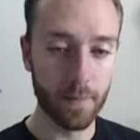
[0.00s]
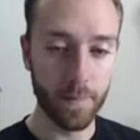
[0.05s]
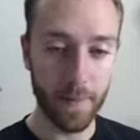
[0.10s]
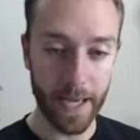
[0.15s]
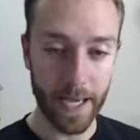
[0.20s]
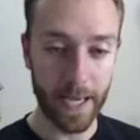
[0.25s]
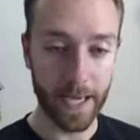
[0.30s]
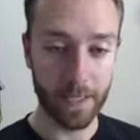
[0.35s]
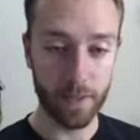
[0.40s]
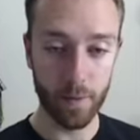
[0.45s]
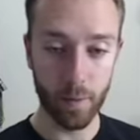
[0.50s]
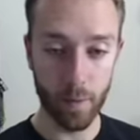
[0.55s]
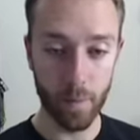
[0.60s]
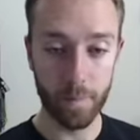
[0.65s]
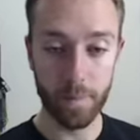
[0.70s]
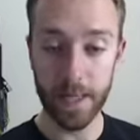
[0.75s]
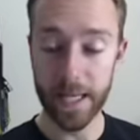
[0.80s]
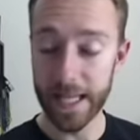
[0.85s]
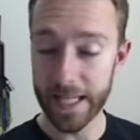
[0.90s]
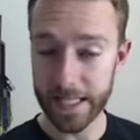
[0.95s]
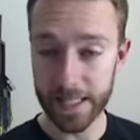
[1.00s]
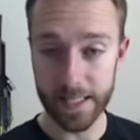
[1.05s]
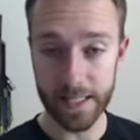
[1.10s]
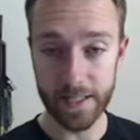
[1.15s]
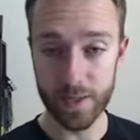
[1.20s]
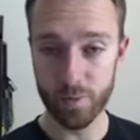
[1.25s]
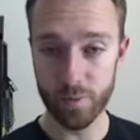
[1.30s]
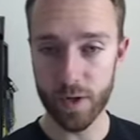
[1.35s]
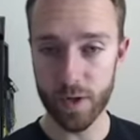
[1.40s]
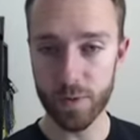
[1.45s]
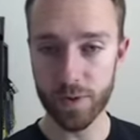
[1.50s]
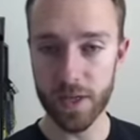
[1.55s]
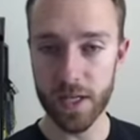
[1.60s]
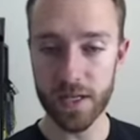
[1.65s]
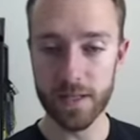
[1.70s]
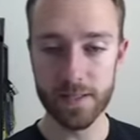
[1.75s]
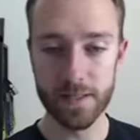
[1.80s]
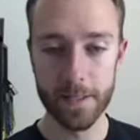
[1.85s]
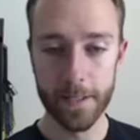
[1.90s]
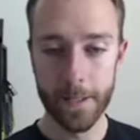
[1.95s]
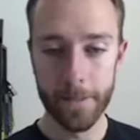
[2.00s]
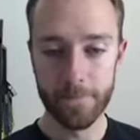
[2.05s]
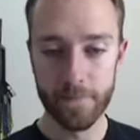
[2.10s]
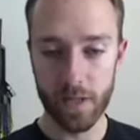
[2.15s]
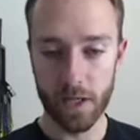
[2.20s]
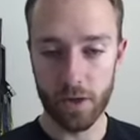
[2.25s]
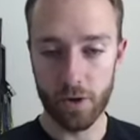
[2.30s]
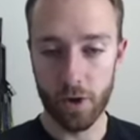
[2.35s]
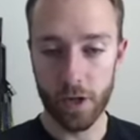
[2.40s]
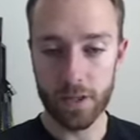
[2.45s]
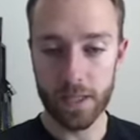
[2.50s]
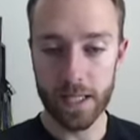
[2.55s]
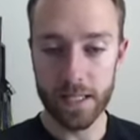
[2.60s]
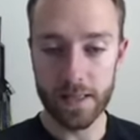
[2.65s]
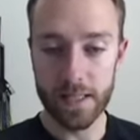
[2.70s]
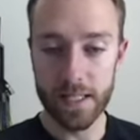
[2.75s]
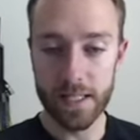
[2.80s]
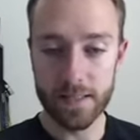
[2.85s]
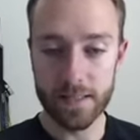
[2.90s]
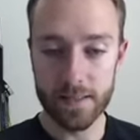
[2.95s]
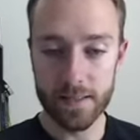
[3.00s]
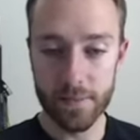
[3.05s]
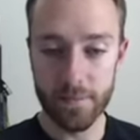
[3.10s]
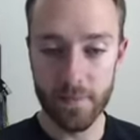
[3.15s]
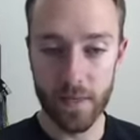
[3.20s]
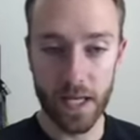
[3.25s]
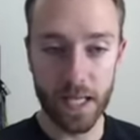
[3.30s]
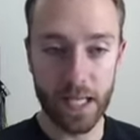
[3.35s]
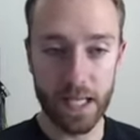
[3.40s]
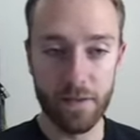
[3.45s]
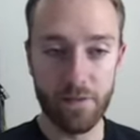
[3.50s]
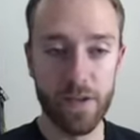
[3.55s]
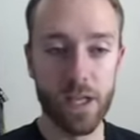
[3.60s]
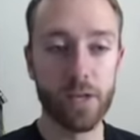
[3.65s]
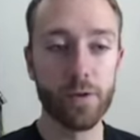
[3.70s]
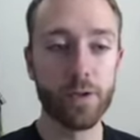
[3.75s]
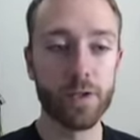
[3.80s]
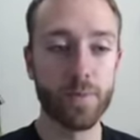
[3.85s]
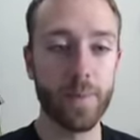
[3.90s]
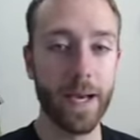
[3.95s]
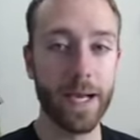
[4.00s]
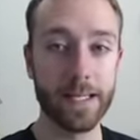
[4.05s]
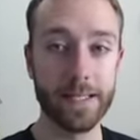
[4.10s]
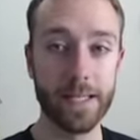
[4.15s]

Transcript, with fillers: pack or pick gets re released a card like this, like if he goes back